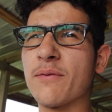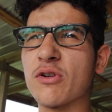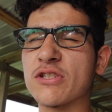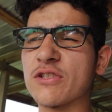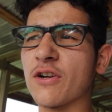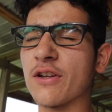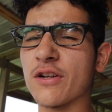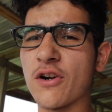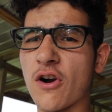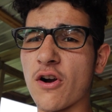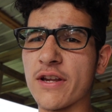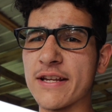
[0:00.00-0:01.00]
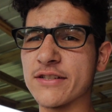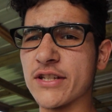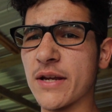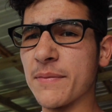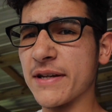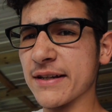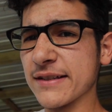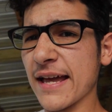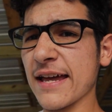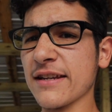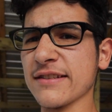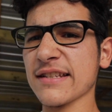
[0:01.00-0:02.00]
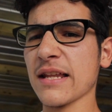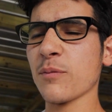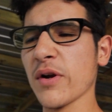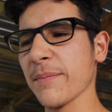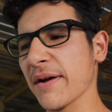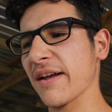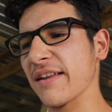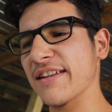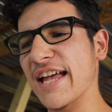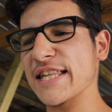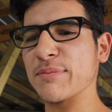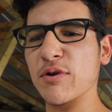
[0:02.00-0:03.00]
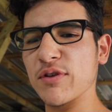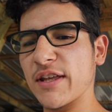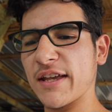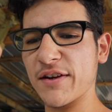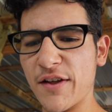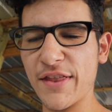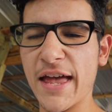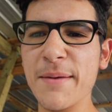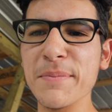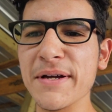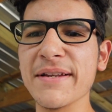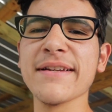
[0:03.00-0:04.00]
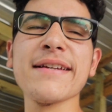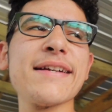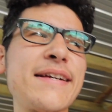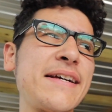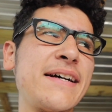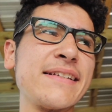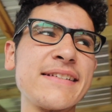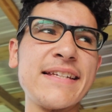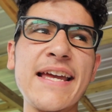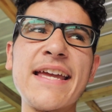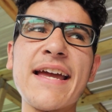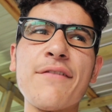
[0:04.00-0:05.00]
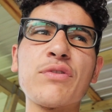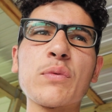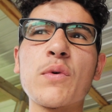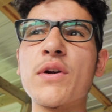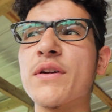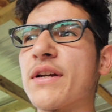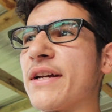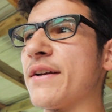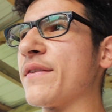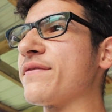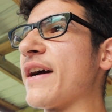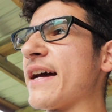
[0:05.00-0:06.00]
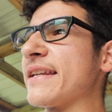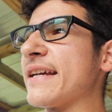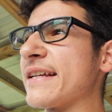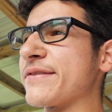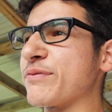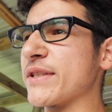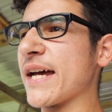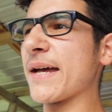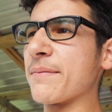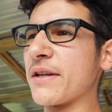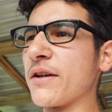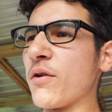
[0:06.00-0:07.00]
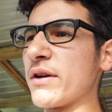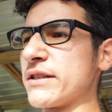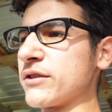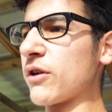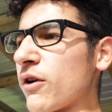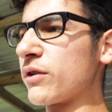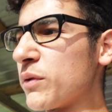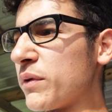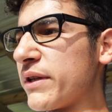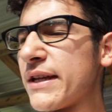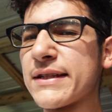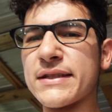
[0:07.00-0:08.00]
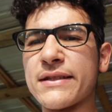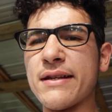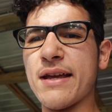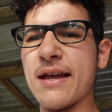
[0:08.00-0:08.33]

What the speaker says: able to start in the car yesterday because I had to celebrate my dad's birthday and all that, but today after work, finally got some time. I'm gonna go ahead and start doing this.